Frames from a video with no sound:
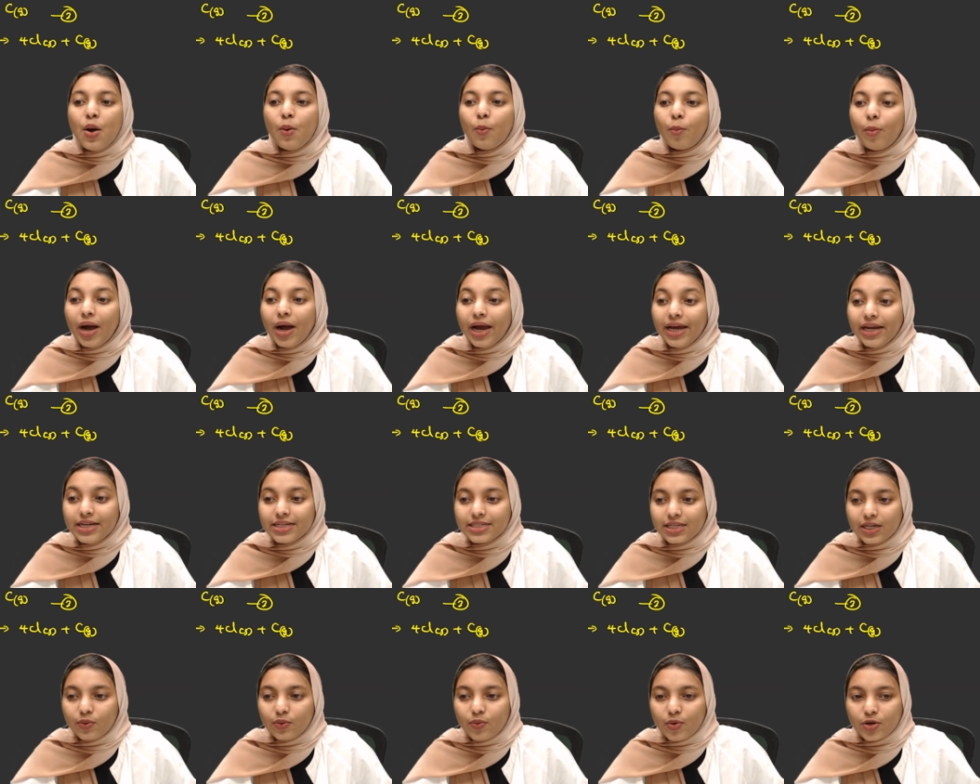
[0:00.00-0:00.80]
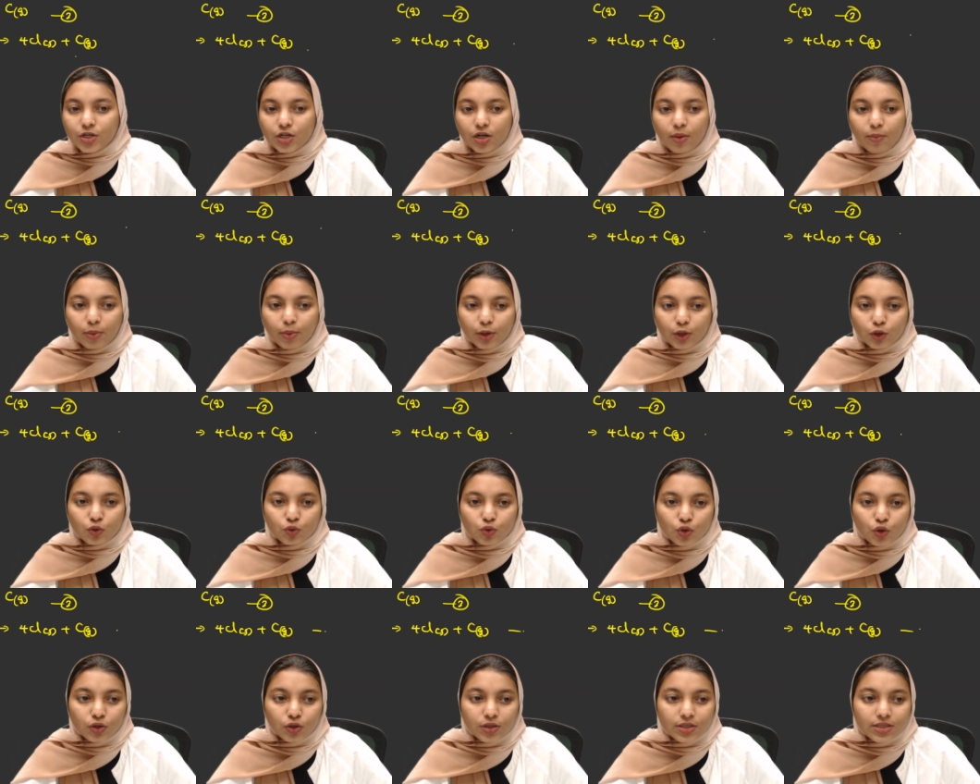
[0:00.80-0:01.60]
Minus equation number
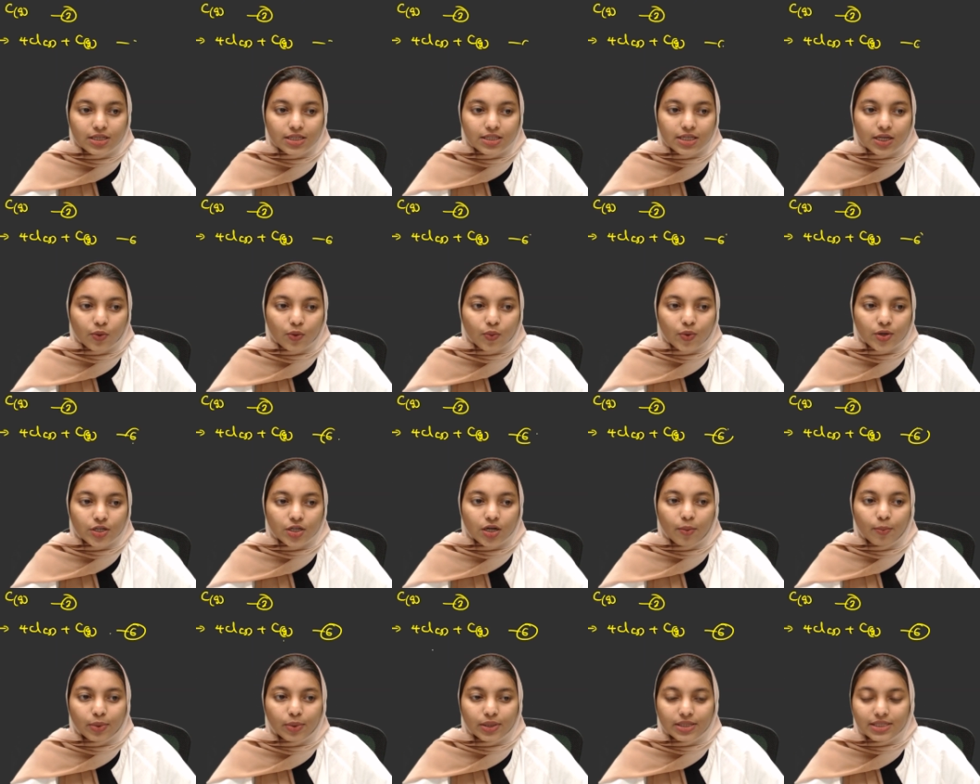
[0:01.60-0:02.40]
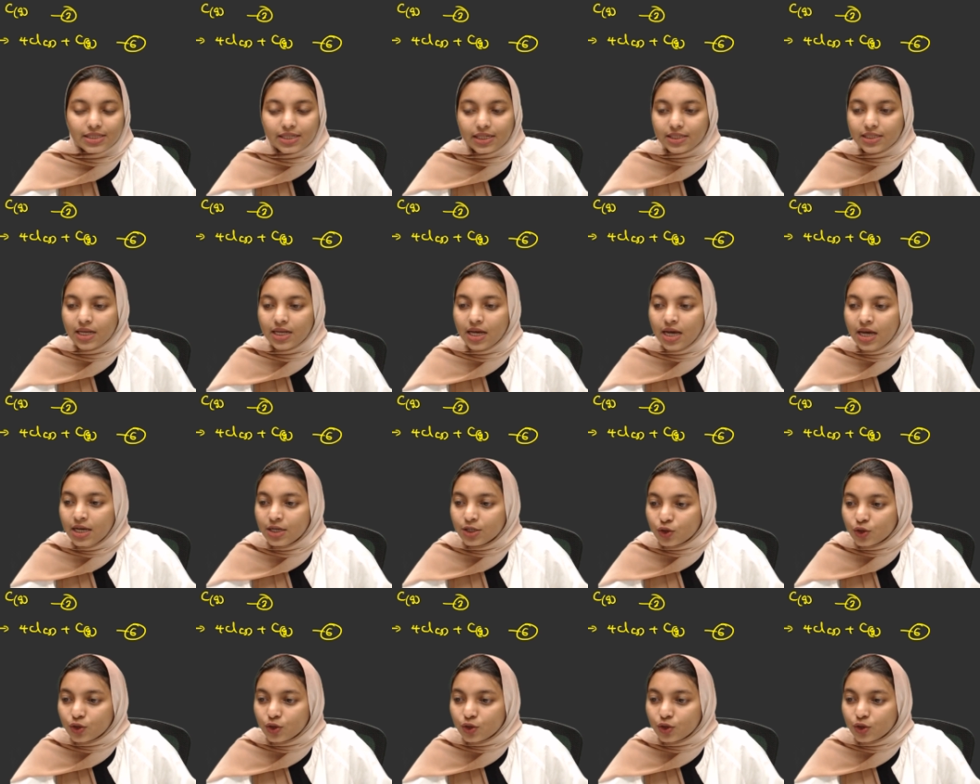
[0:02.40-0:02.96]
2. So this is equation number 6.